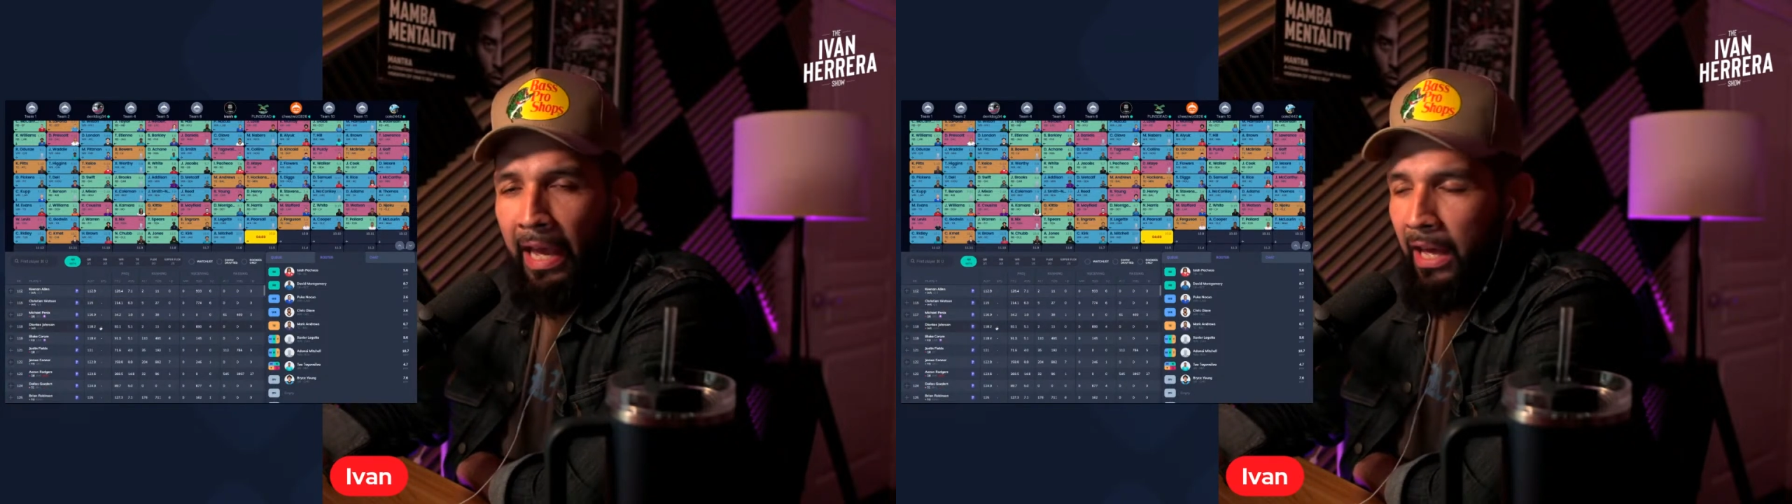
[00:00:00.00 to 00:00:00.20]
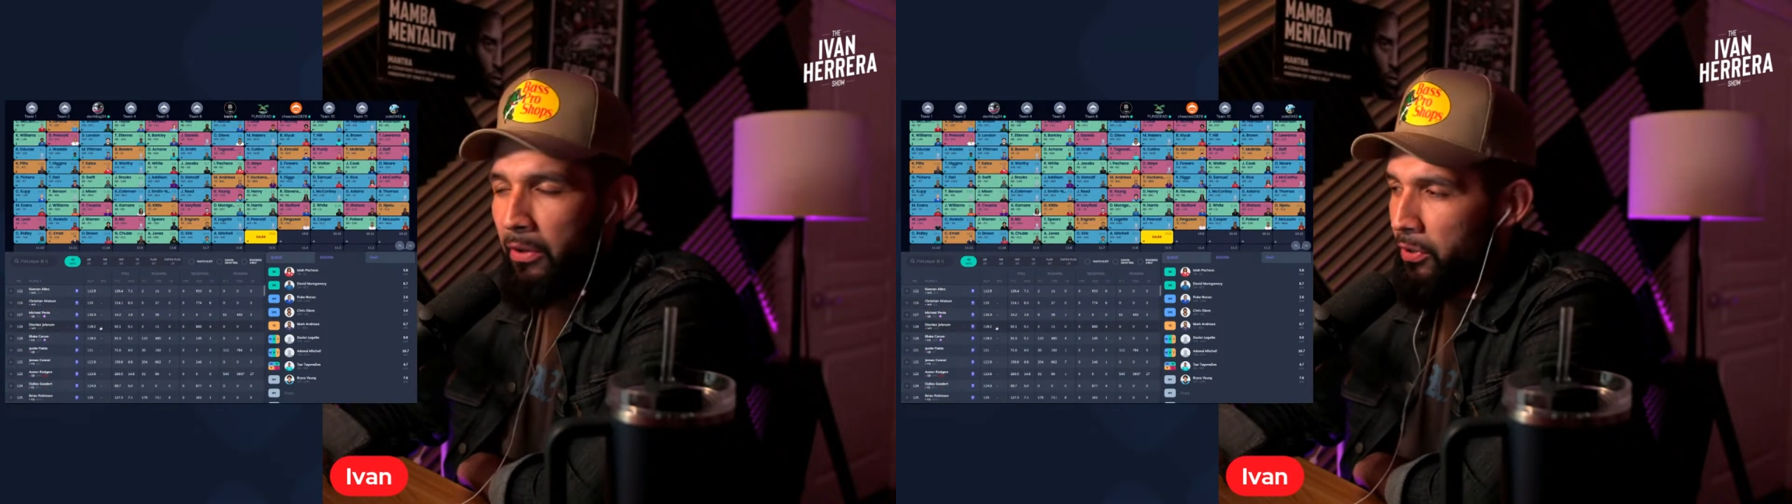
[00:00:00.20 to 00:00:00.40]

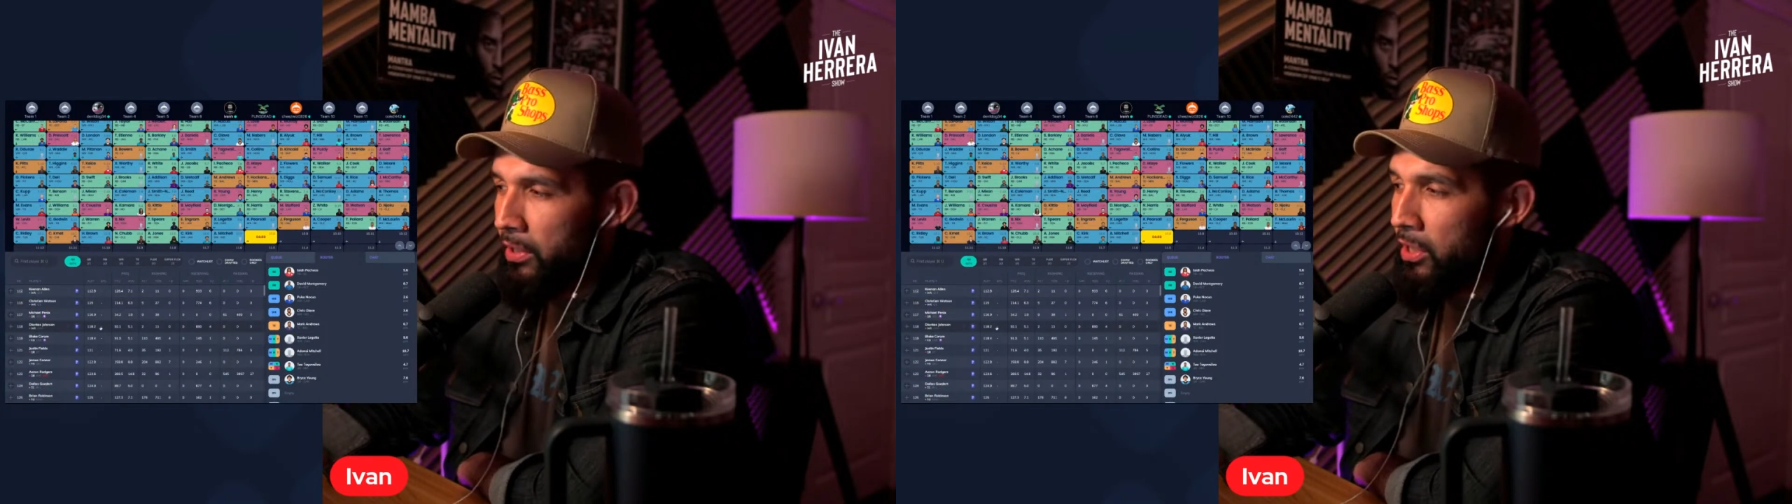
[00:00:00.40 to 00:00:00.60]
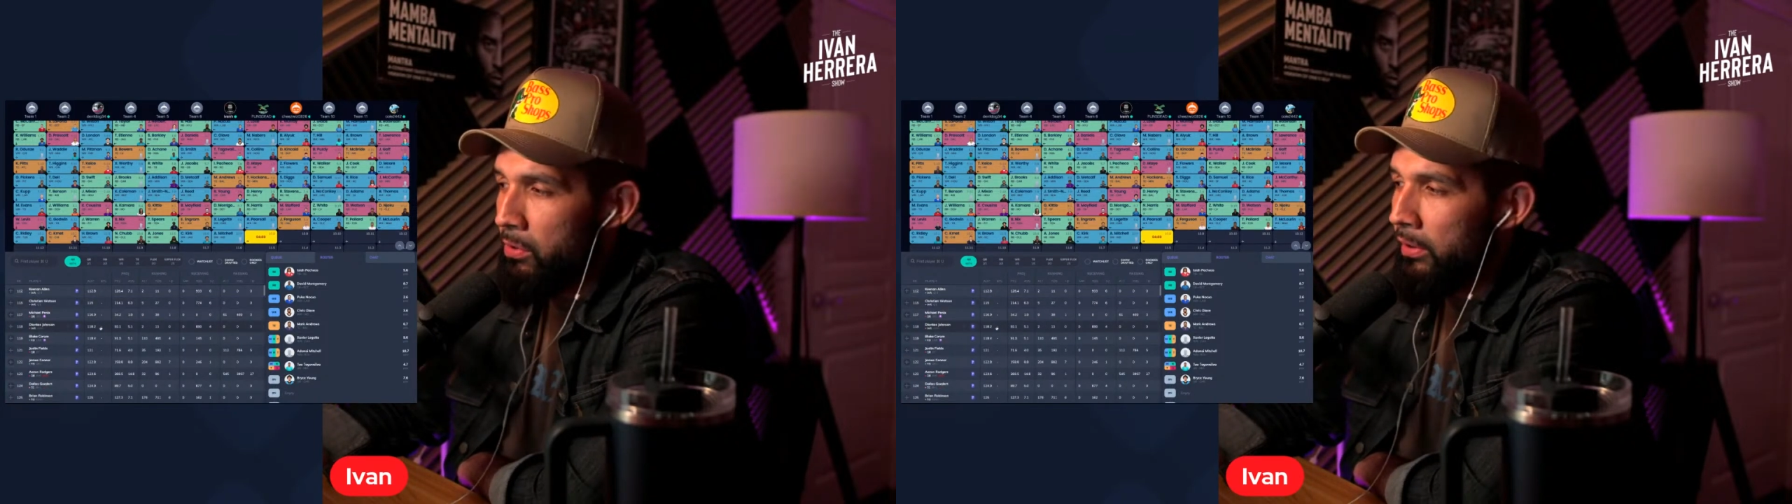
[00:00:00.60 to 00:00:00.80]
how they're
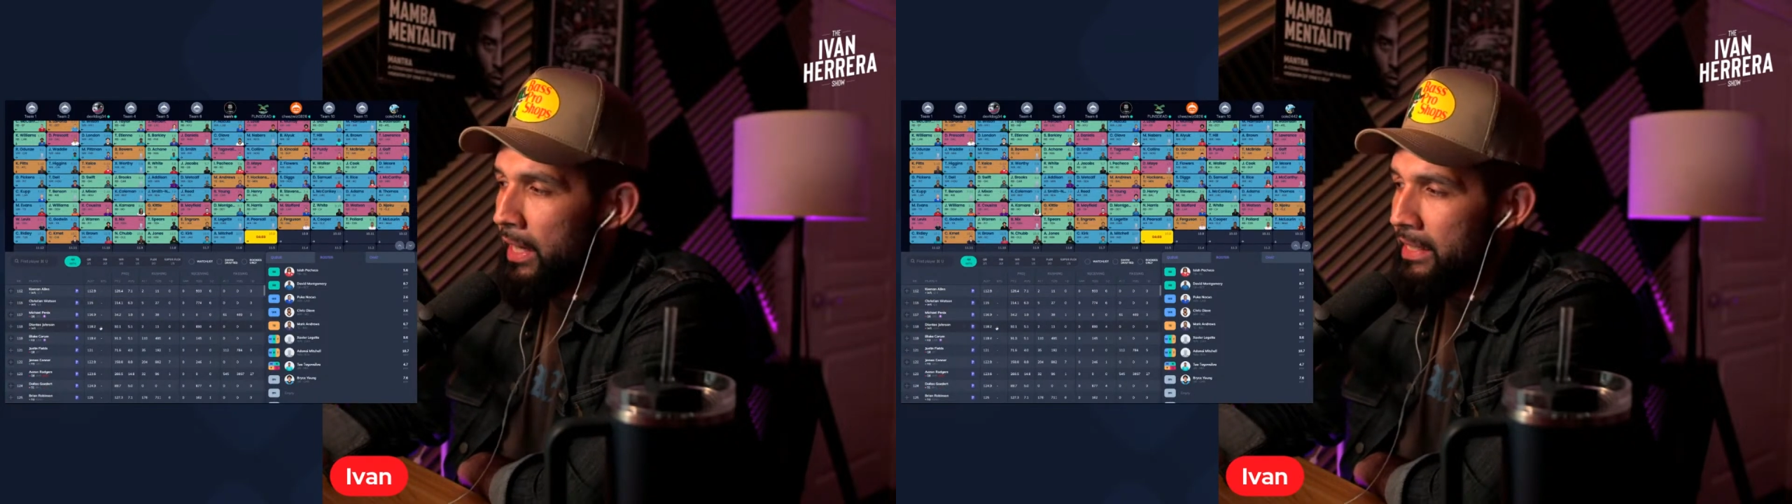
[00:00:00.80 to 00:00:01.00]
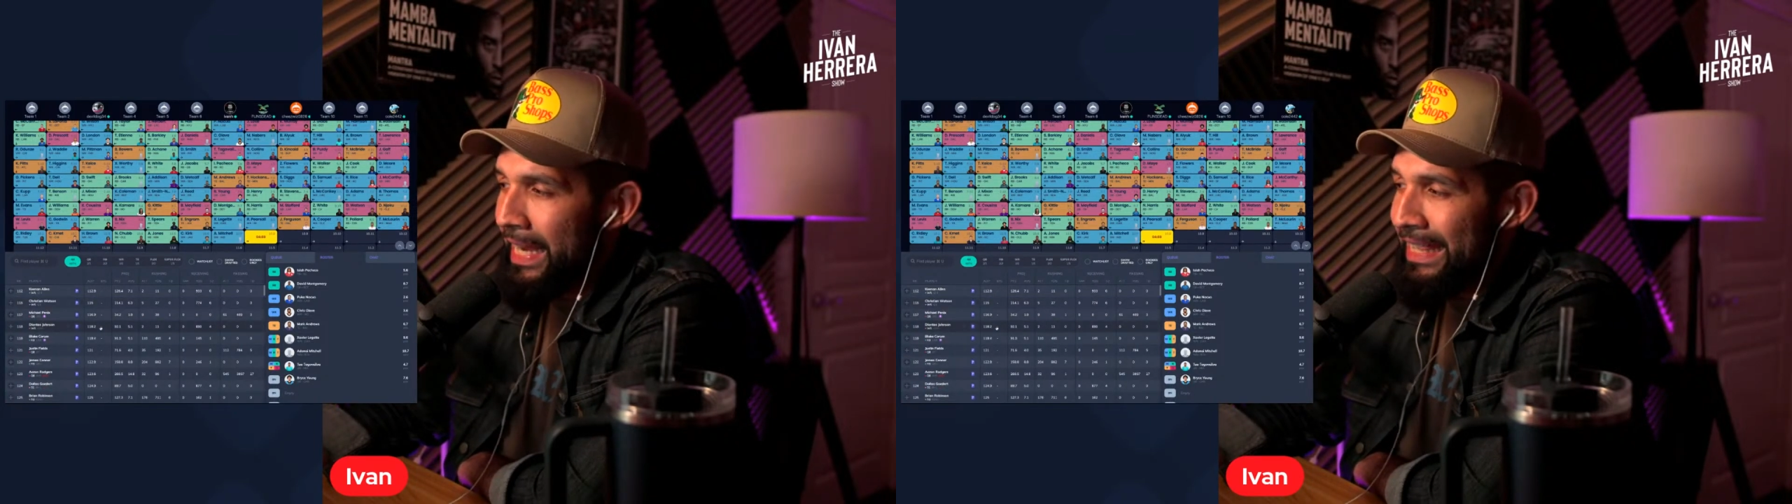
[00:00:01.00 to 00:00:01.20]
going to
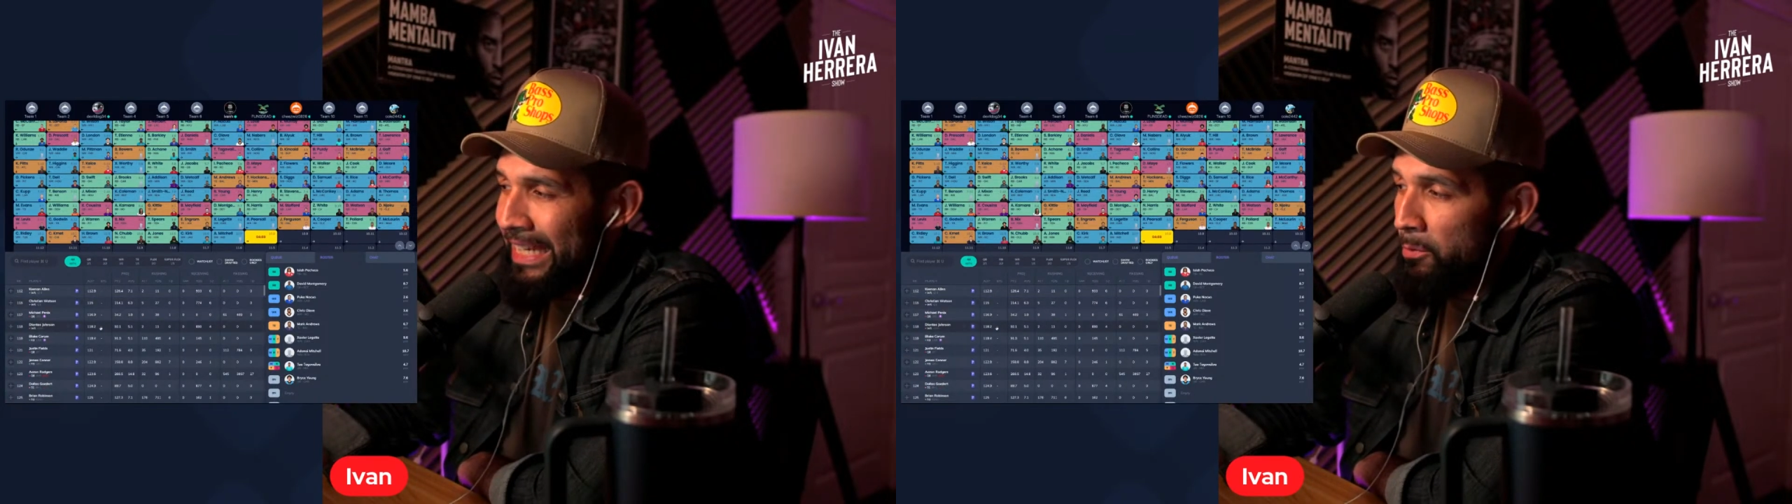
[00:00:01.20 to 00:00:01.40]
utilize Anthony